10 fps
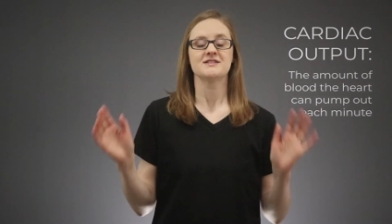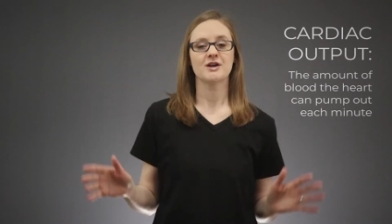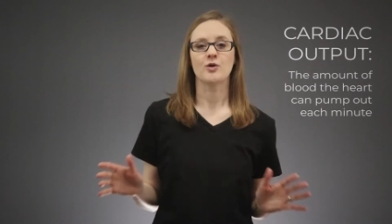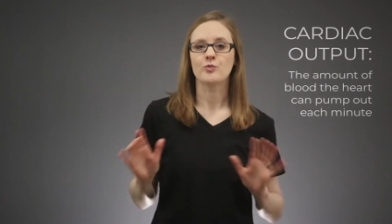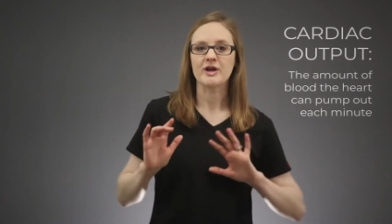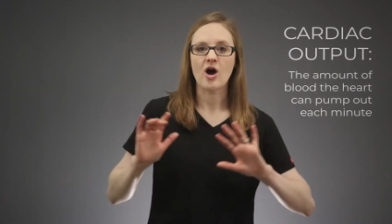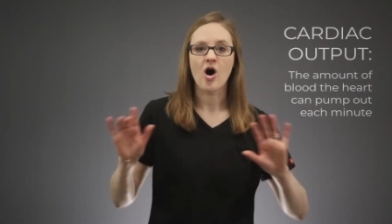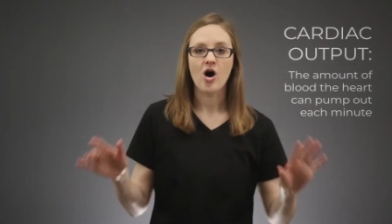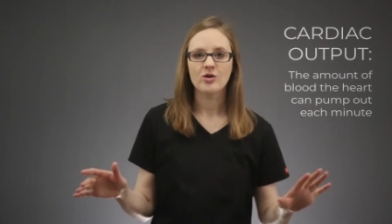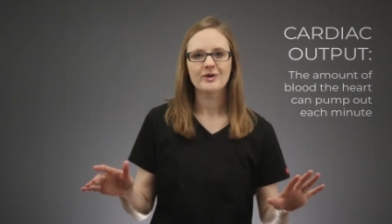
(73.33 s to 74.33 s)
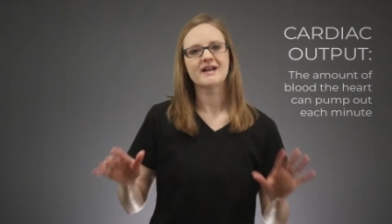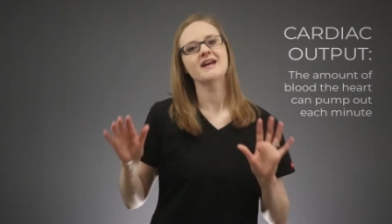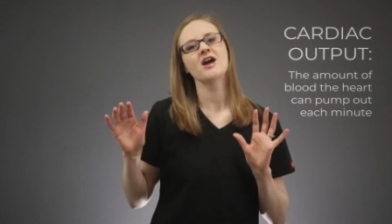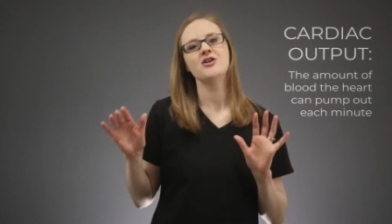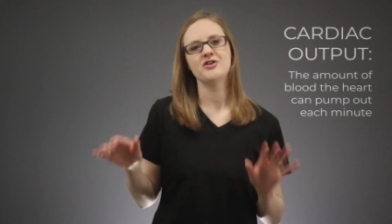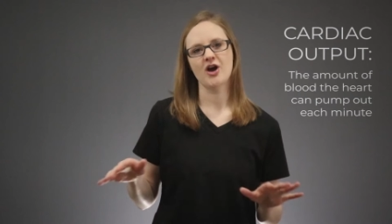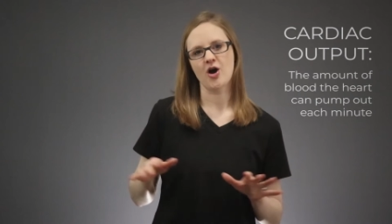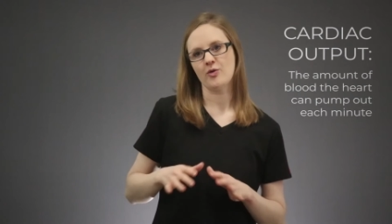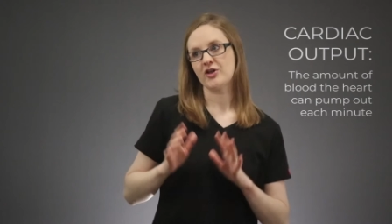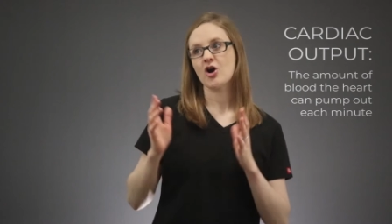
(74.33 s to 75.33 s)
So we already
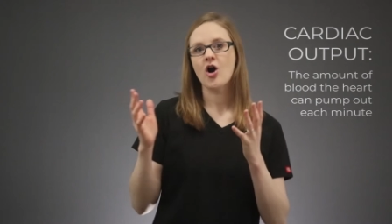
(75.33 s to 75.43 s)
know that